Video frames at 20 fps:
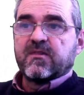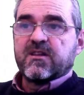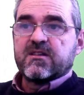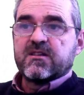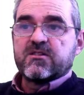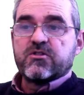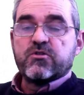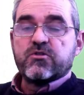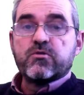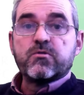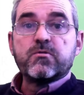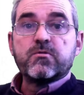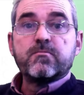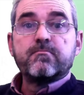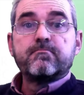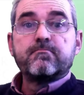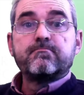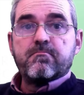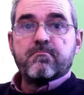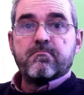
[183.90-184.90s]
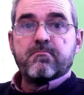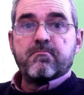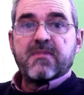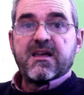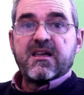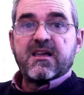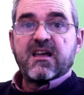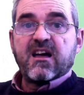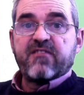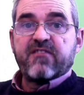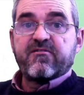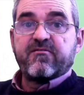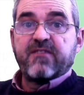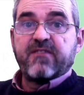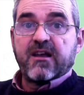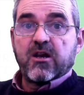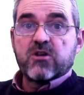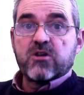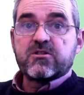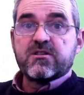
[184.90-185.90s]
this u may have
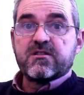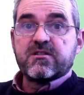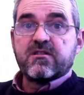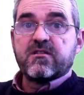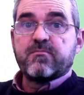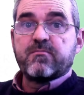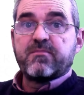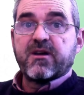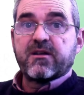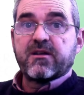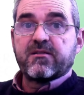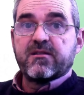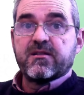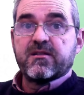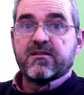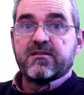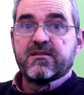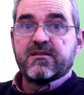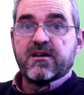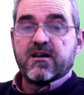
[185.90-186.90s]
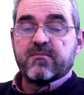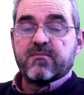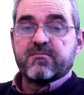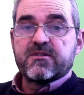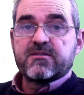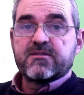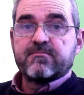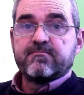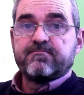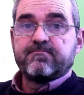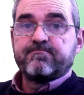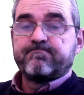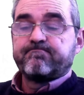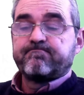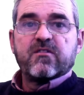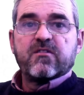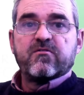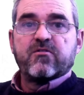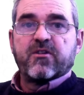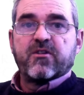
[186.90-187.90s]
velocity-dependent terms,
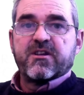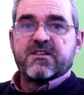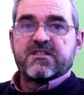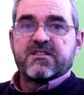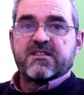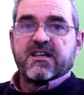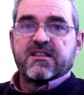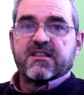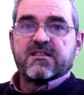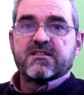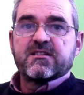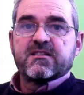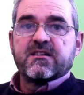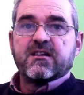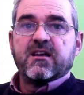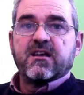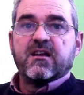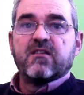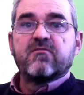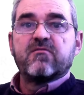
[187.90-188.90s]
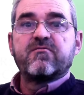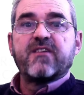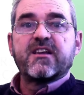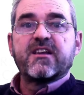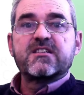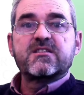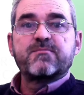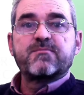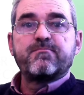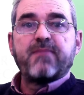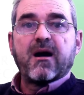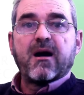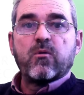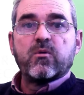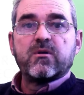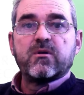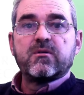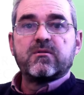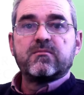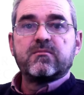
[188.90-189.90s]
for instance, in
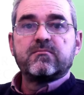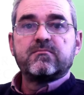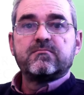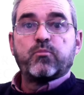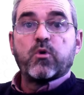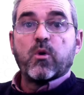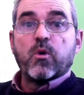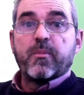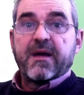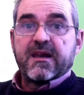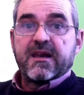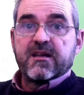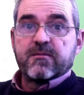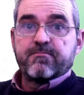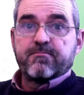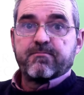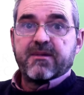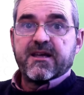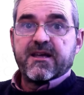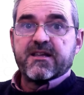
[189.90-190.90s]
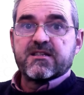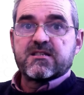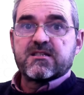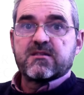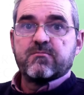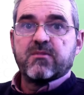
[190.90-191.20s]
fixed-power propeller planes.